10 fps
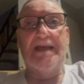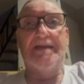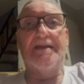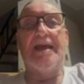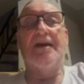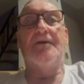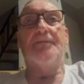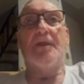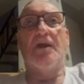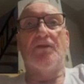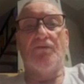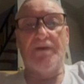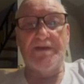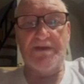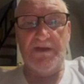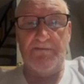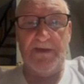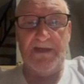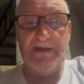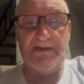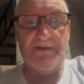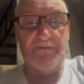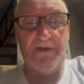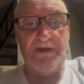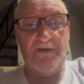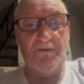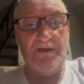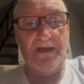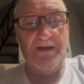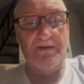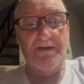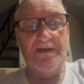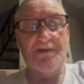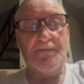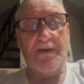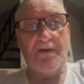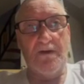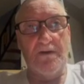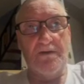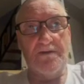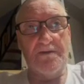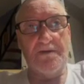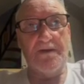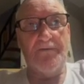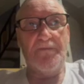Now, the reason I'm making this video now is because